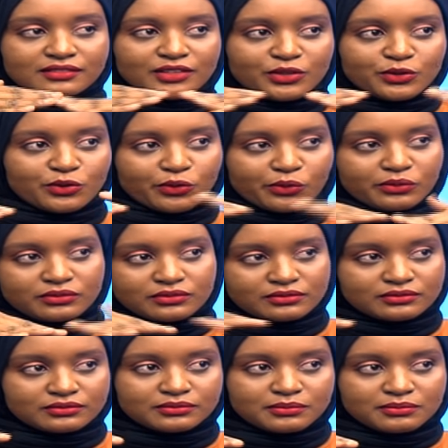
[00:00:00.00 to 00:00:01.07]
you know,
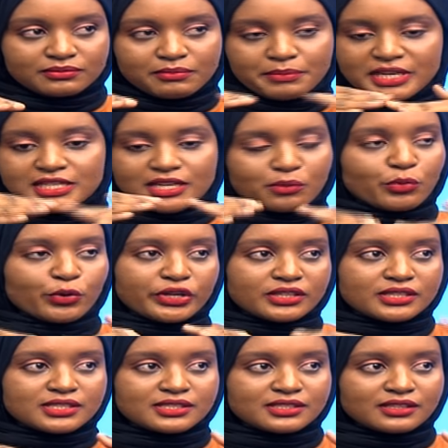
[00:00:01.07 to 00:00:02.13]
meeting point?
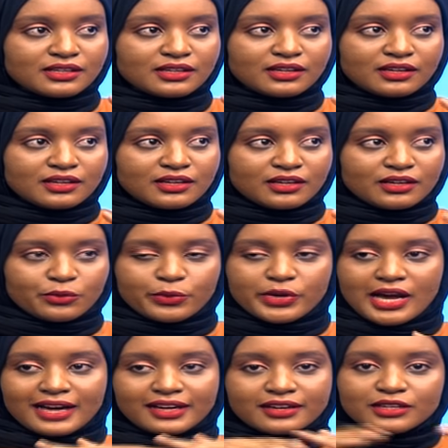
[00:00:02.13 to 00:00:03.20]
Mm. We
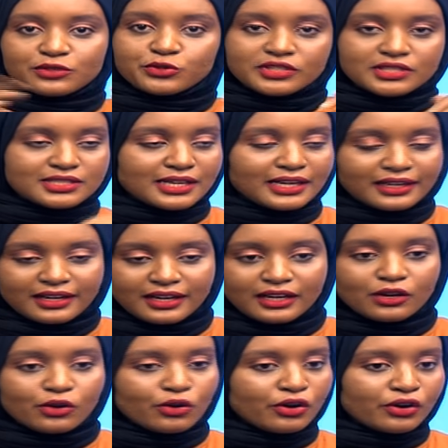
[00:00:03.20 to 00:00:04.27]
agree to
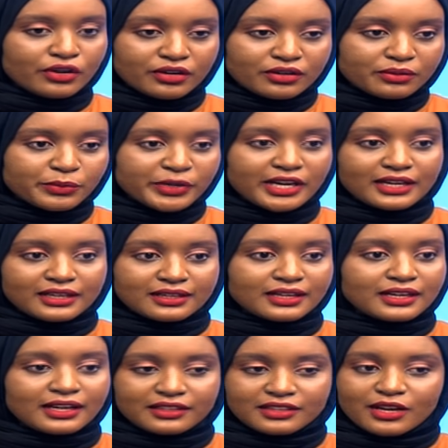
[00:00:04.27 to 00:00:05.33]
disagree, or we
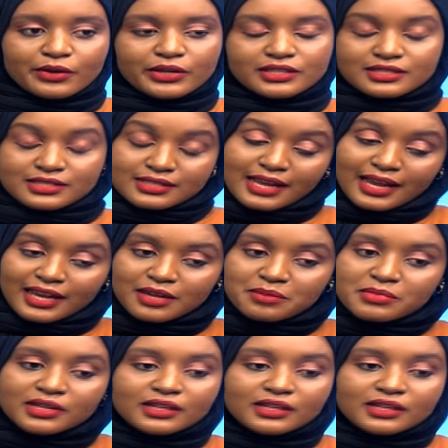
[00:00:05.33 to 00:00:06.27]
agree, and yeah, this time